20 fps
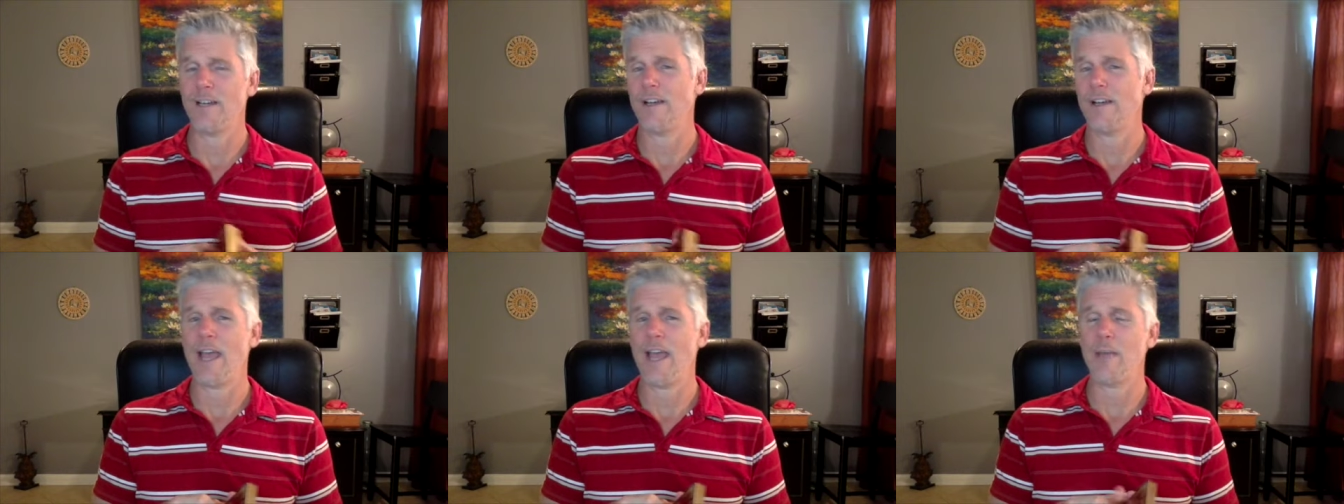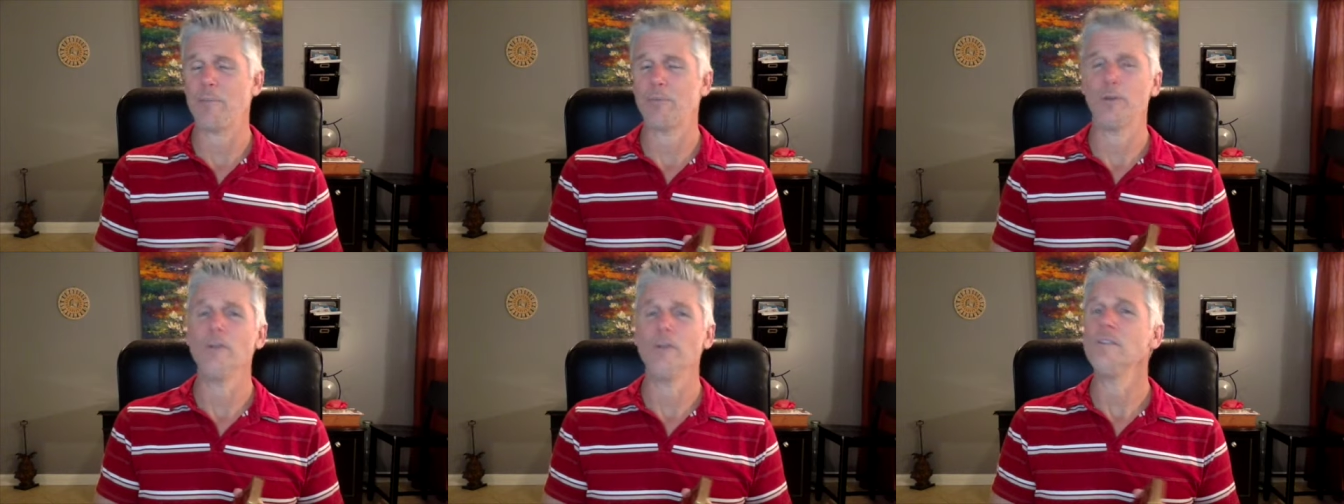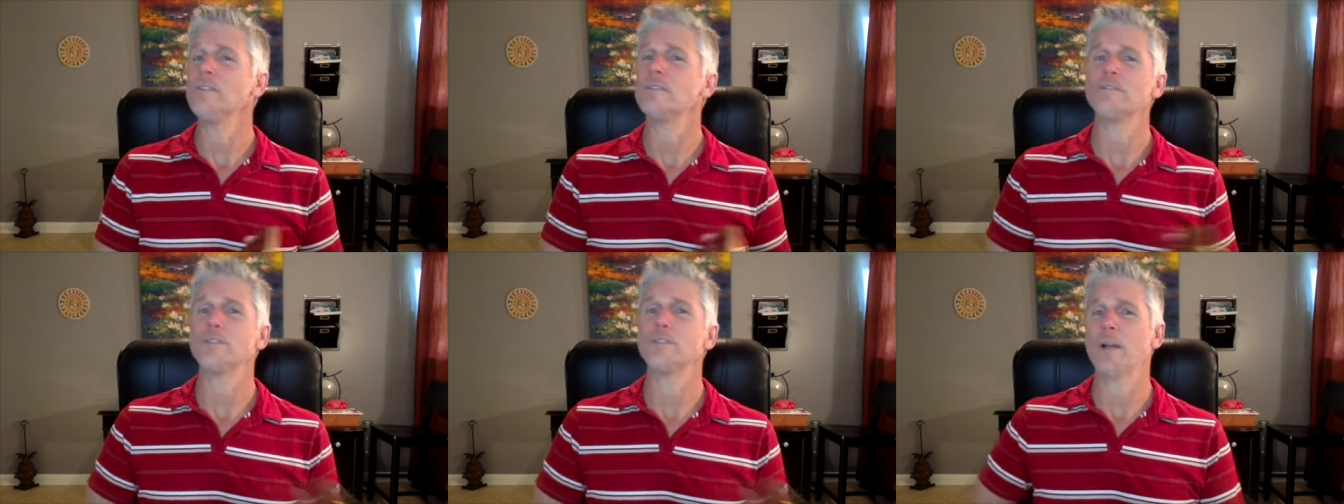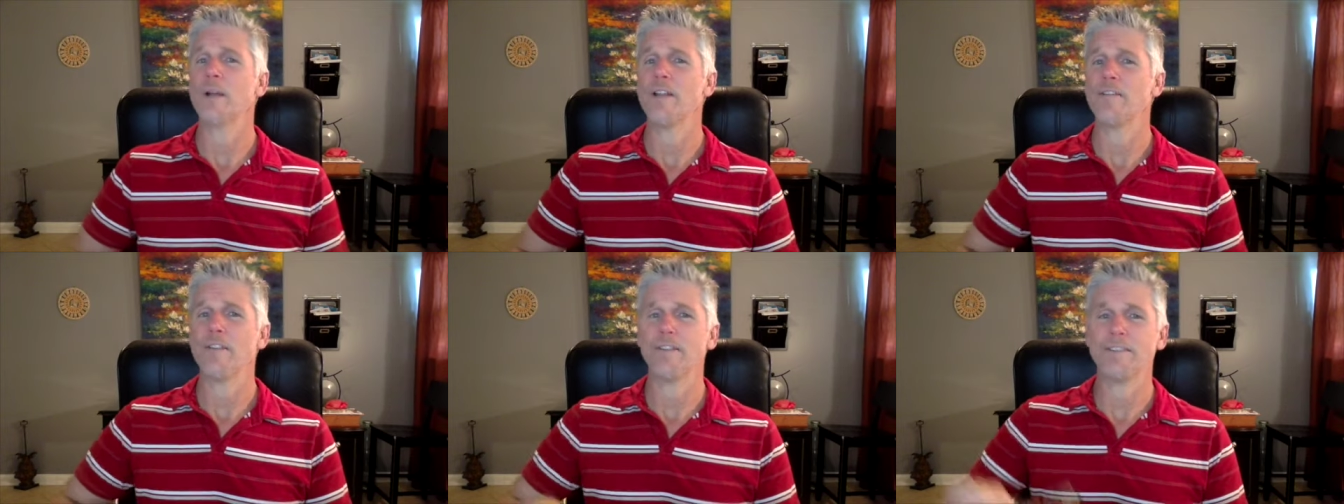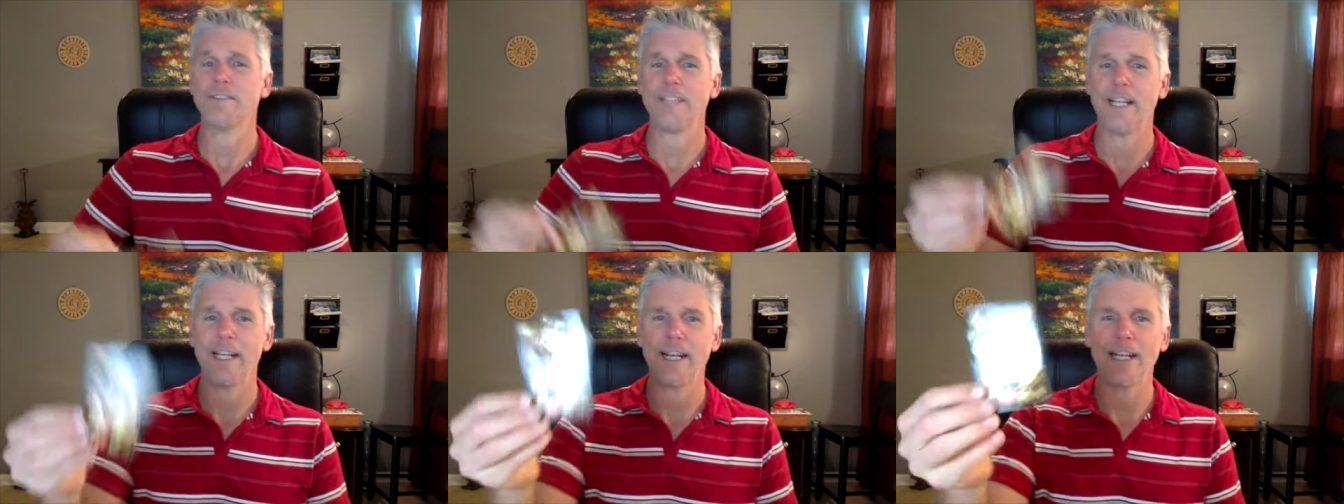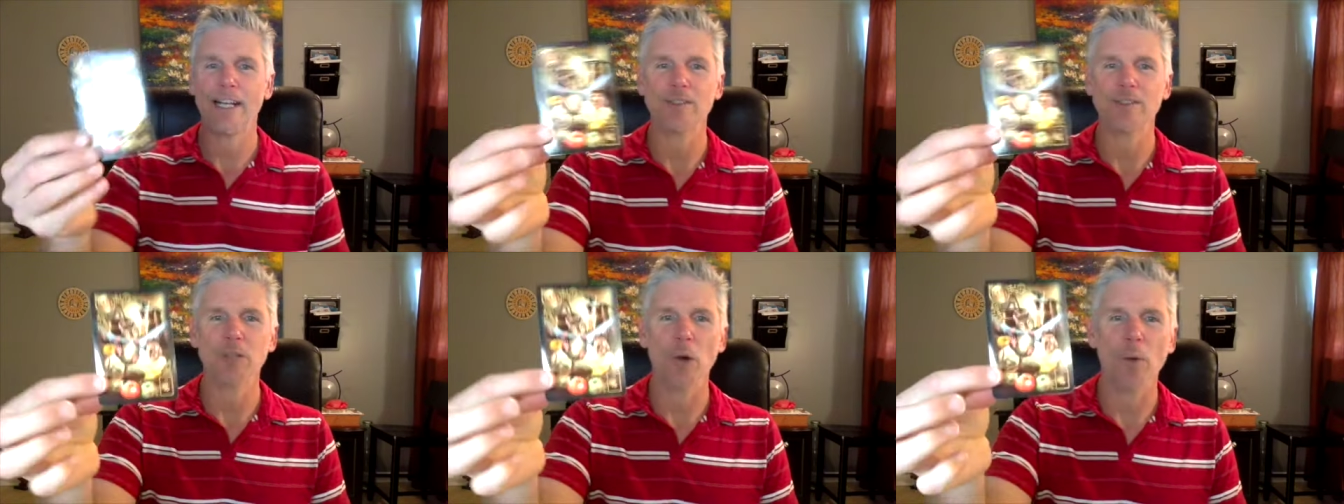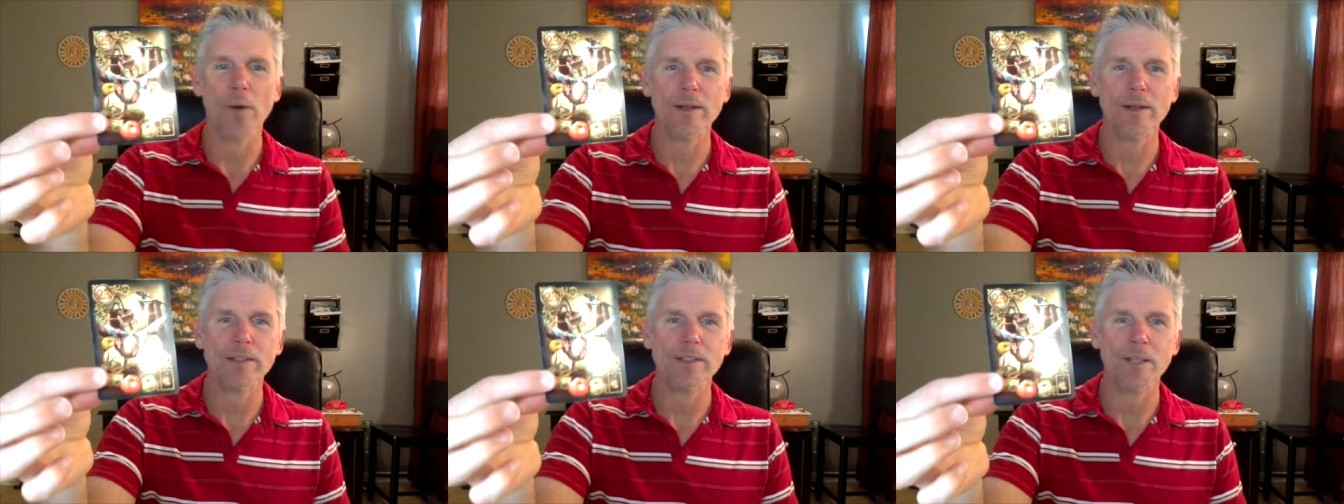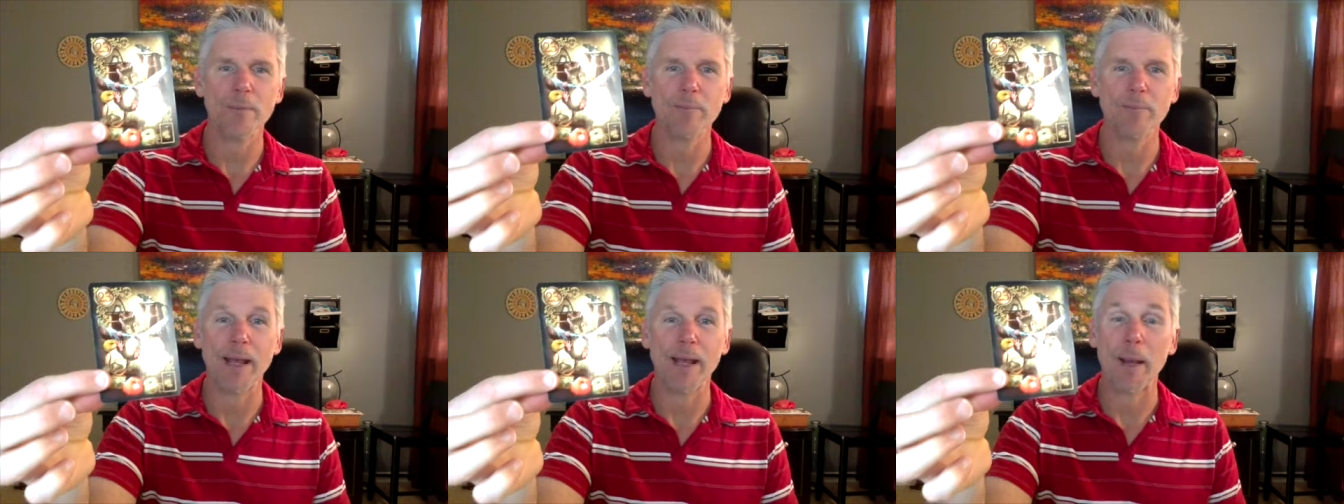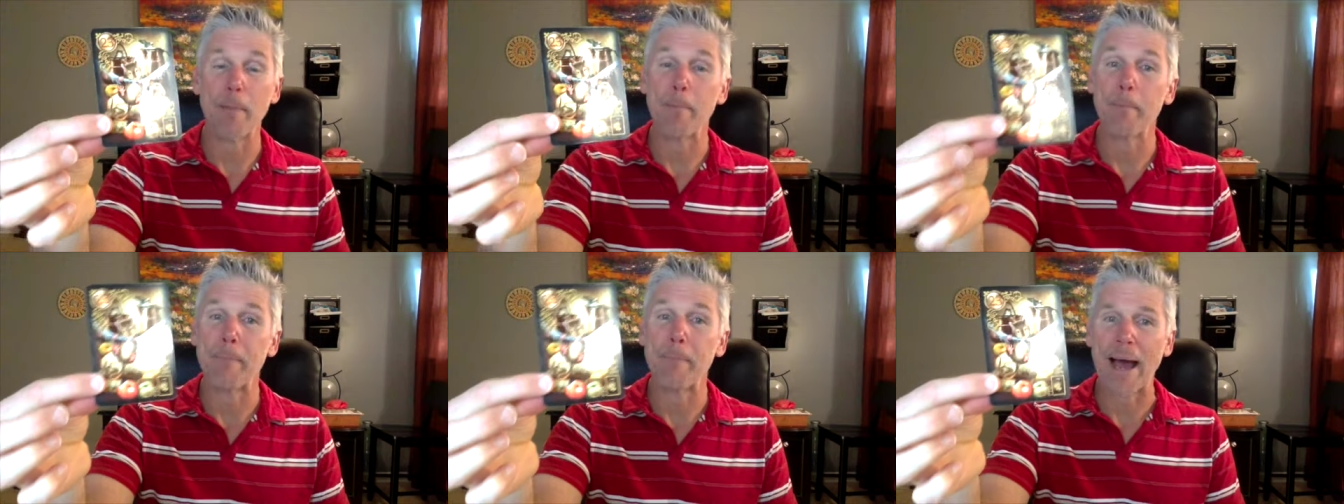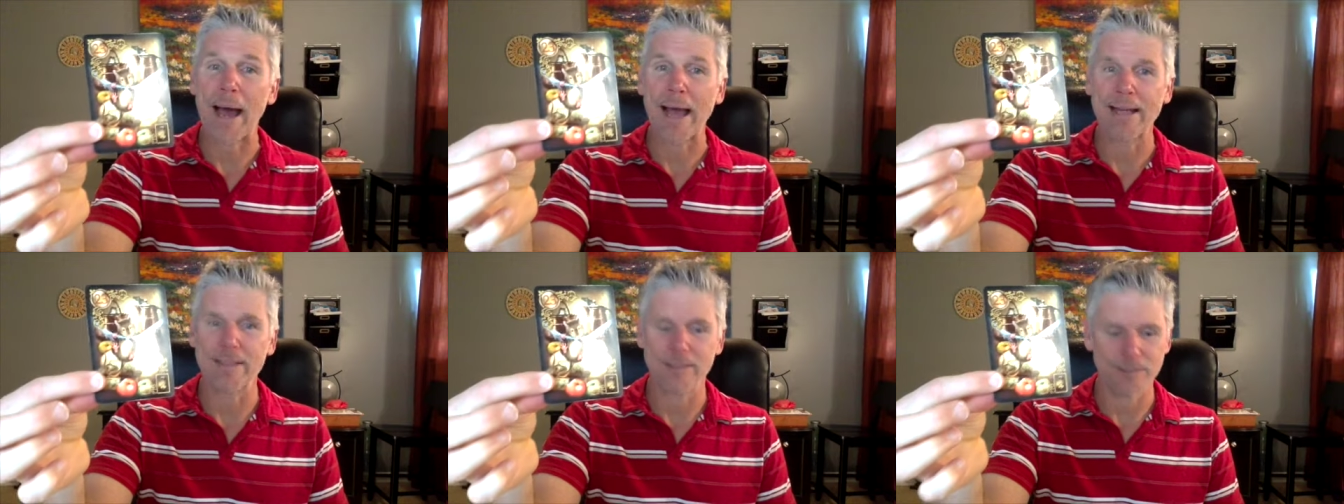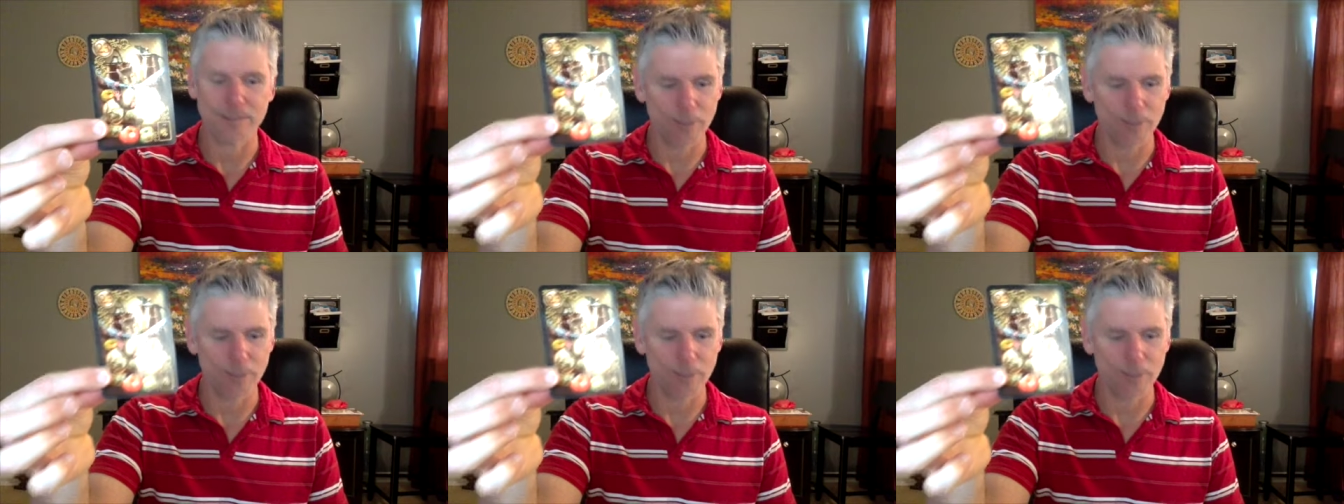April 2015, is going to be mice.